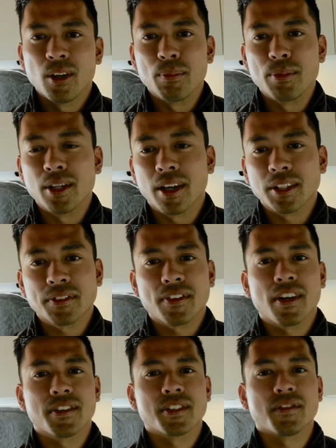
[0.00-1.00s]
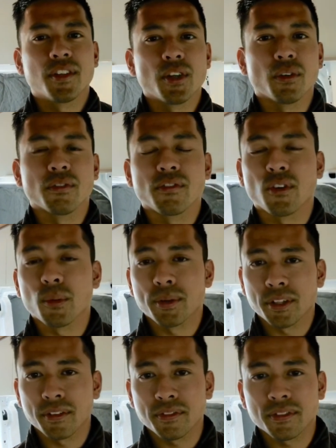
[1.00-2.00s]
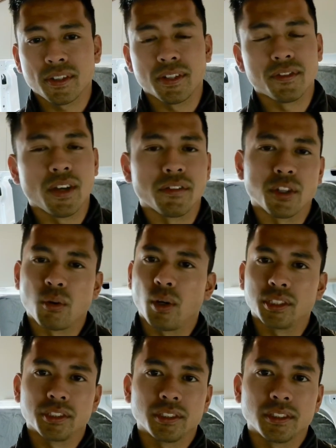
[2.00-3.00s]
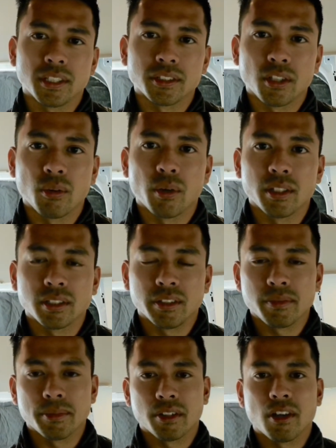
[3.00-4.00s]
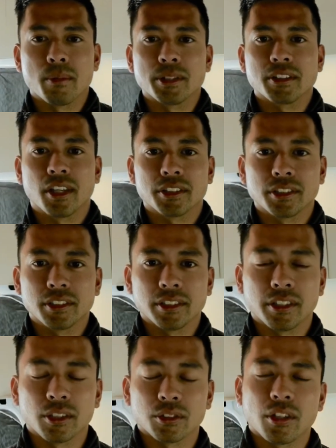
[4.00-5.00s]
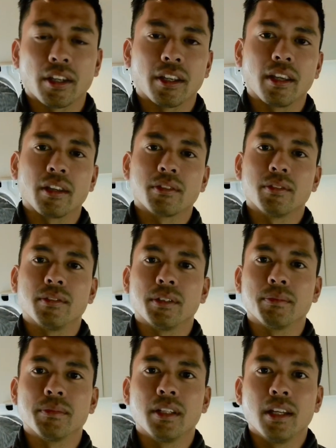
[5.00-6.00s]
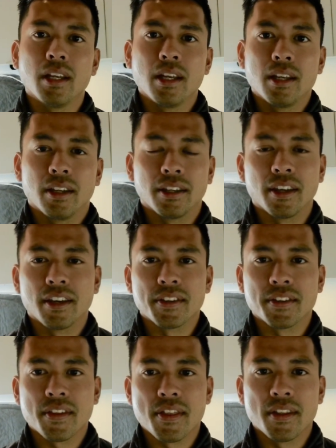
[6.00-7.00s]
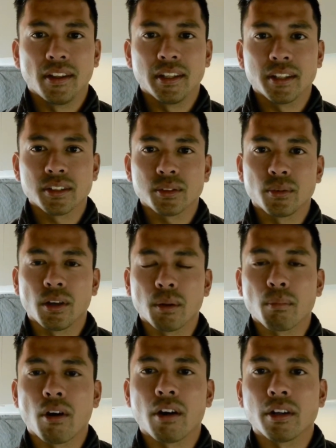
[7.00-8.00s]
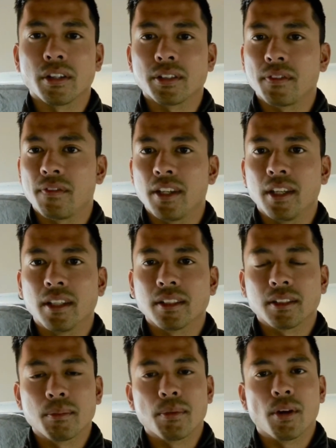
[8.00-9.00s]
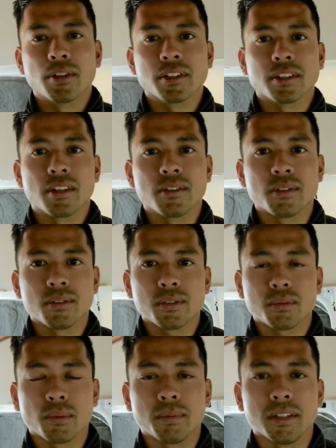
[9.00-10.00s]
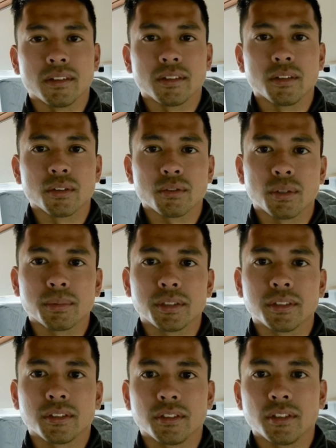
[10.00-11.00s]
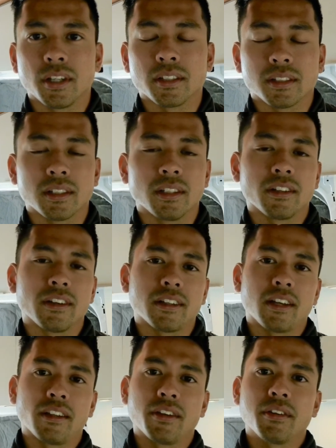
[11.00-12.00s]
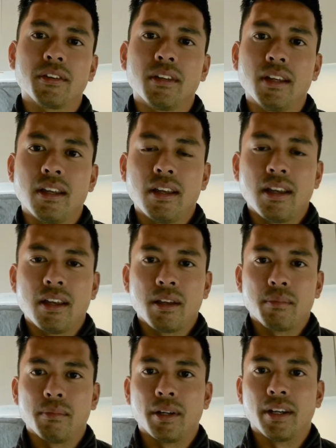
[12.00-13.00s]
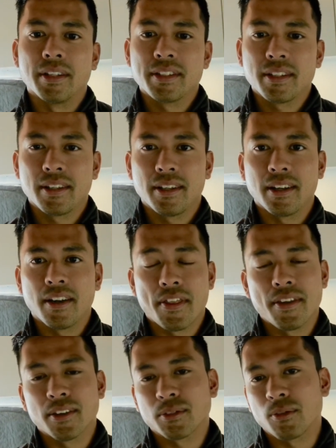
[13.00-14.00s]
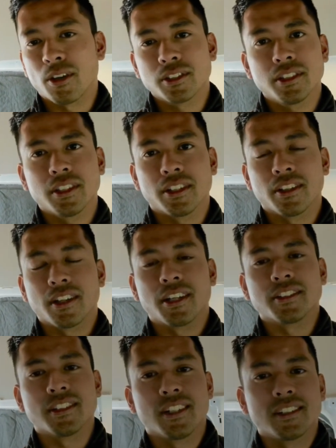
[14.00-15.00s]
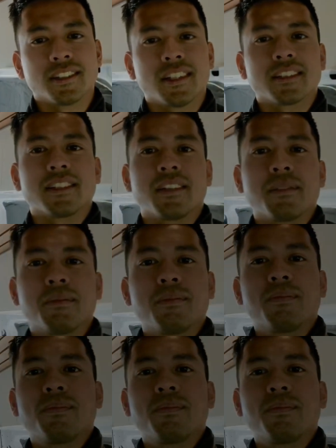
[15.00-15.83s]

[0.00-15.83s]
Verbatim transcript: Hope you guys found this video informative. If you have any questions, as always, leave them in the comments section and I'll try to get to them. Again, the links to all the products, fittings, components I used will be in the description, so you guys can click on that later. But uh, thanks for watching, and I'll catch you guys next time.